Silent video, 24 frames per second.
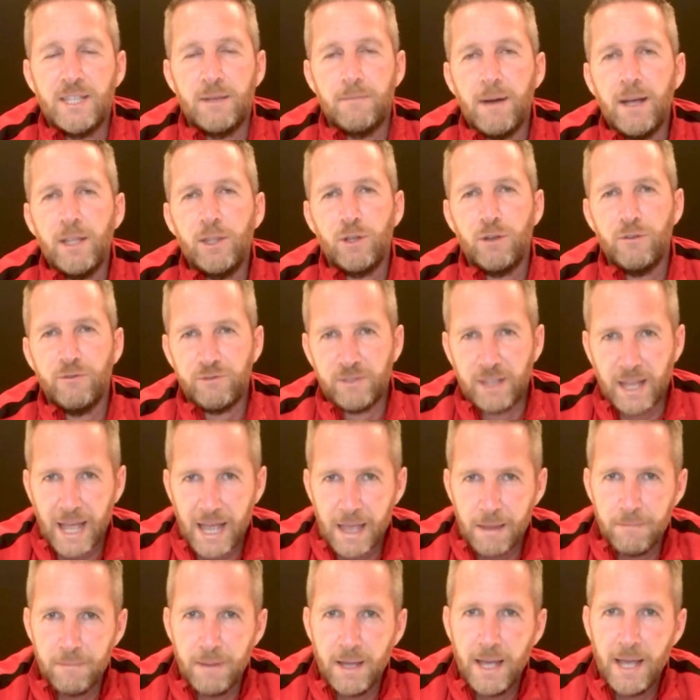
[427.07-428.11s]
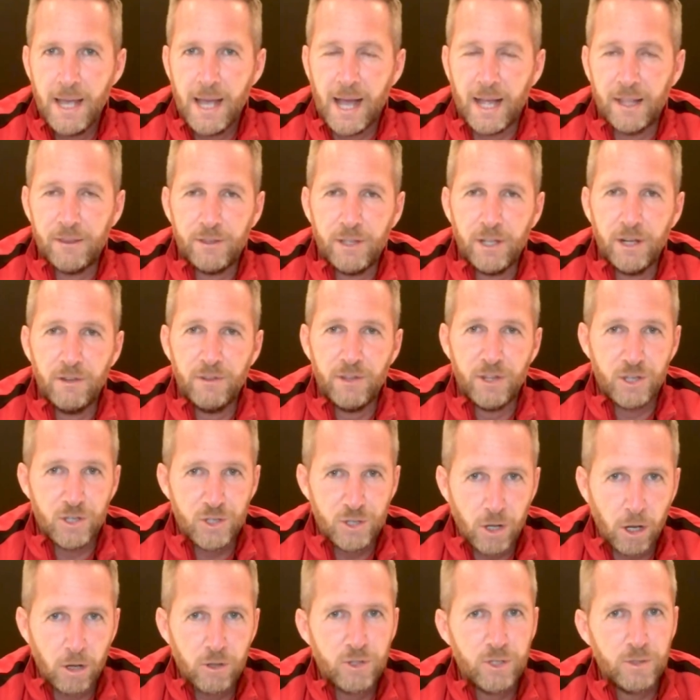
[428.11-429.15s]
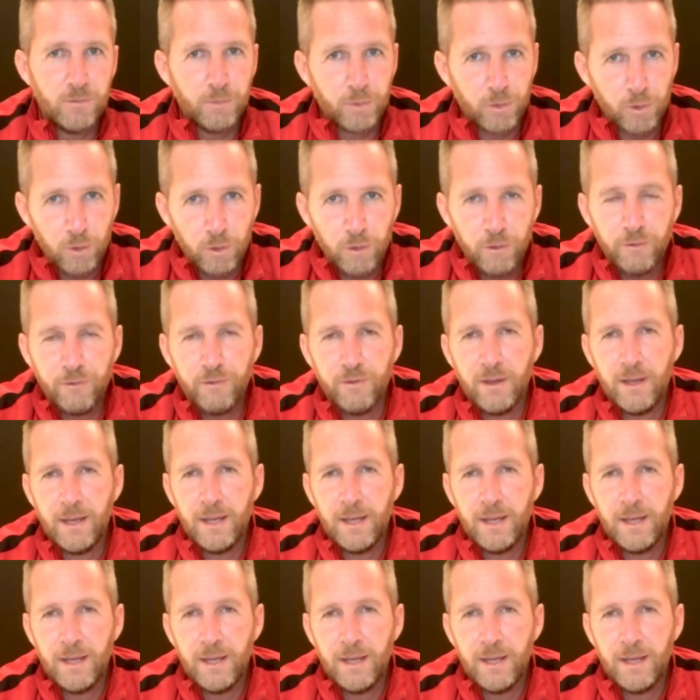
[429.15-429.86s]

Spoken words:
a matter of time until the results improve,